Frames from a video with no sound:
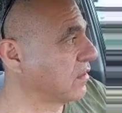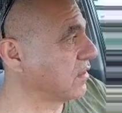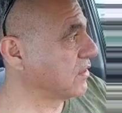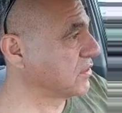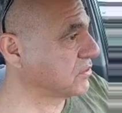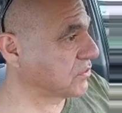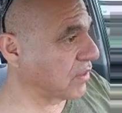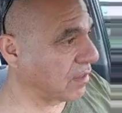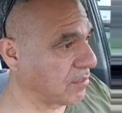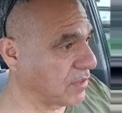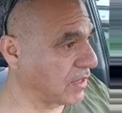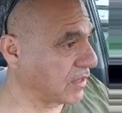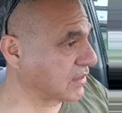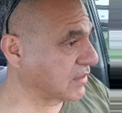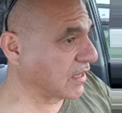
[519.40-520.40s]
So I'm
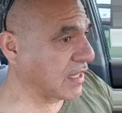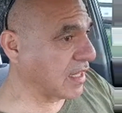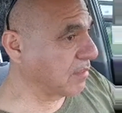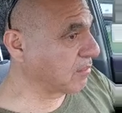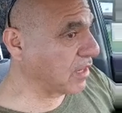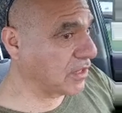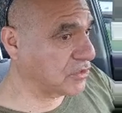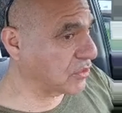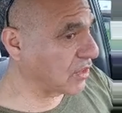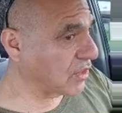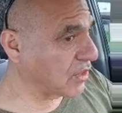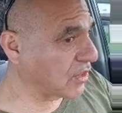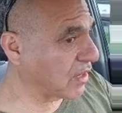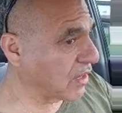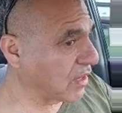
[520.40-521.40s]
not driving
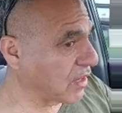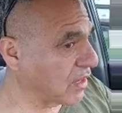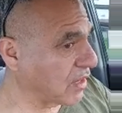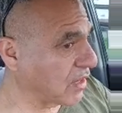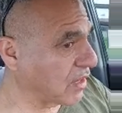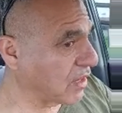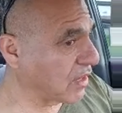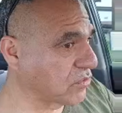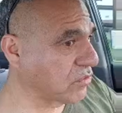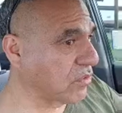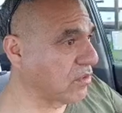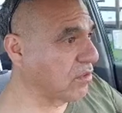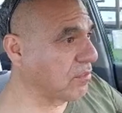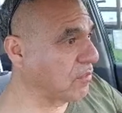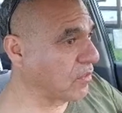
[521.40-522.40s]
this car to the store
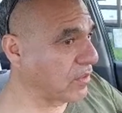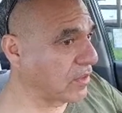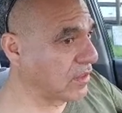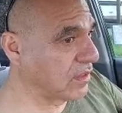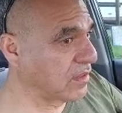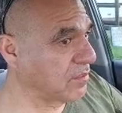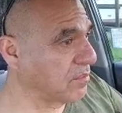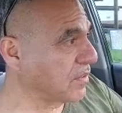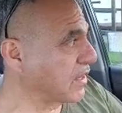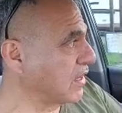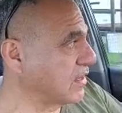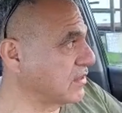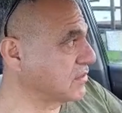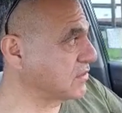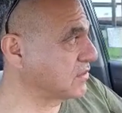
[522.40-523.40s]
no more
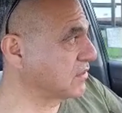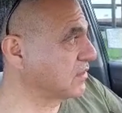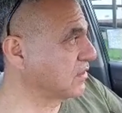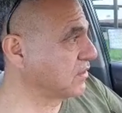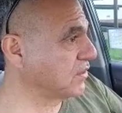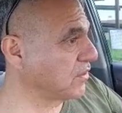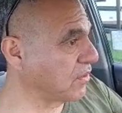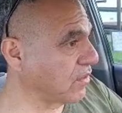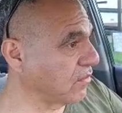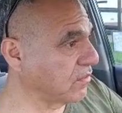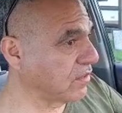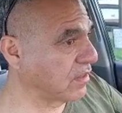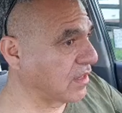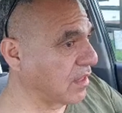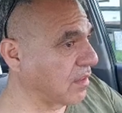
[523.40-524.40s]
because,
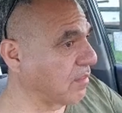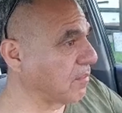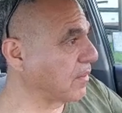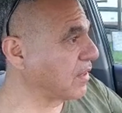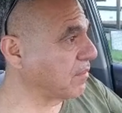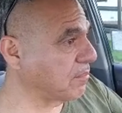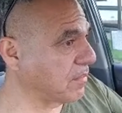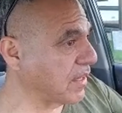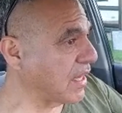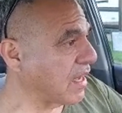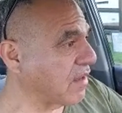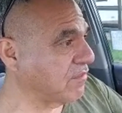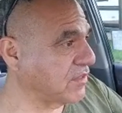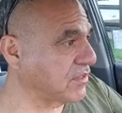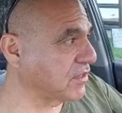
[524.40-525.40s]
I'm going to be
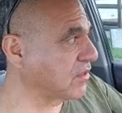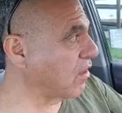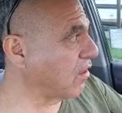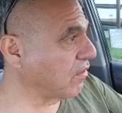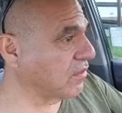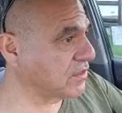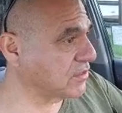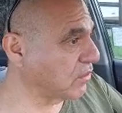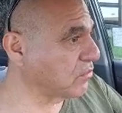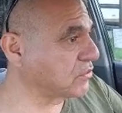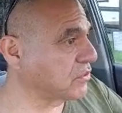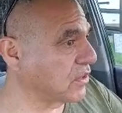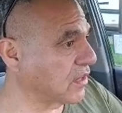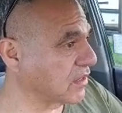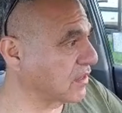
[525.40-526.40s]
having to call the tow
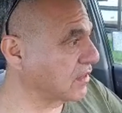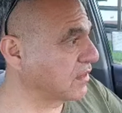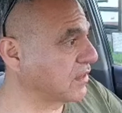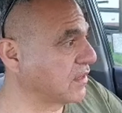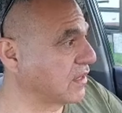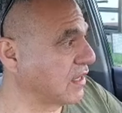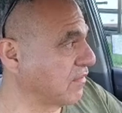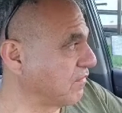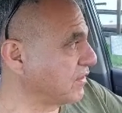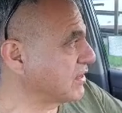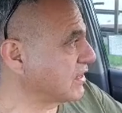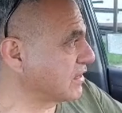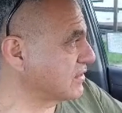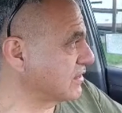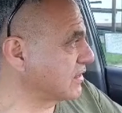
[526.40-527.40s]
truck if it
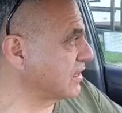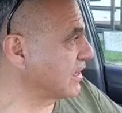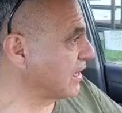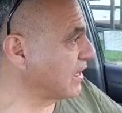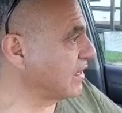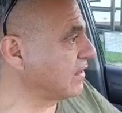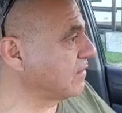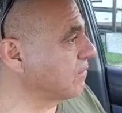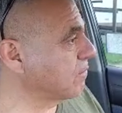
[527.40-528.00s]
does it again.